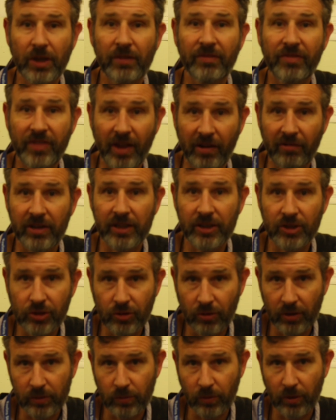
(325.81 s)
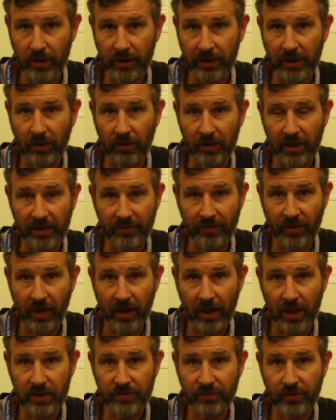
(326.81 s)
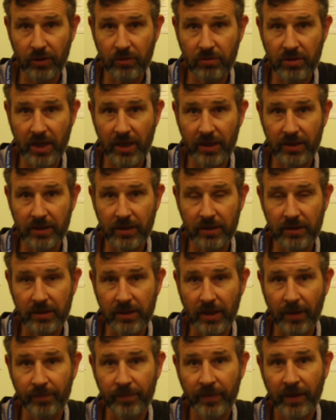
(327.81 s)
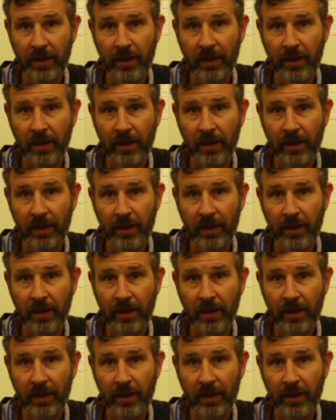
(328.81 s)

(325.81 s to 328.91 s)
I've thoroughly enjoyed working on it for the last few years, and